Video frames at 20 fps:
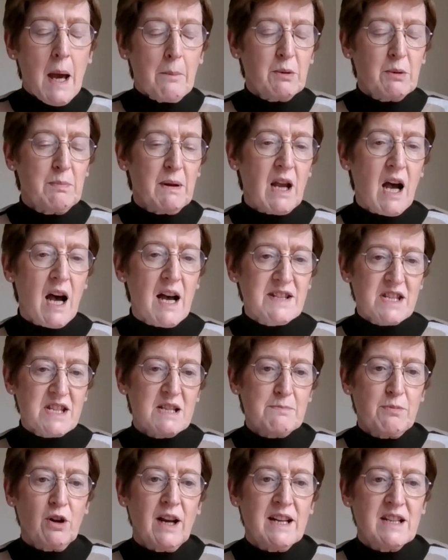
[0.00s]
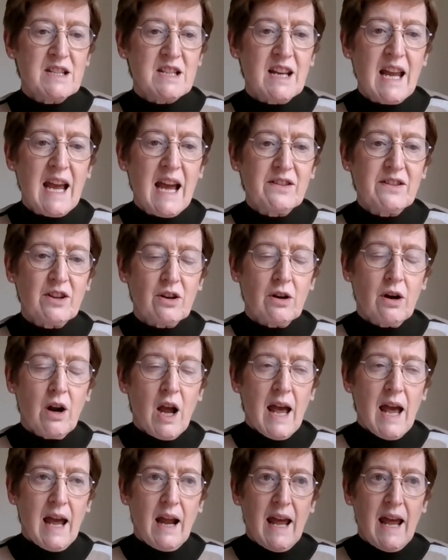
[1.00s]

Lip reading: But because it's pulling together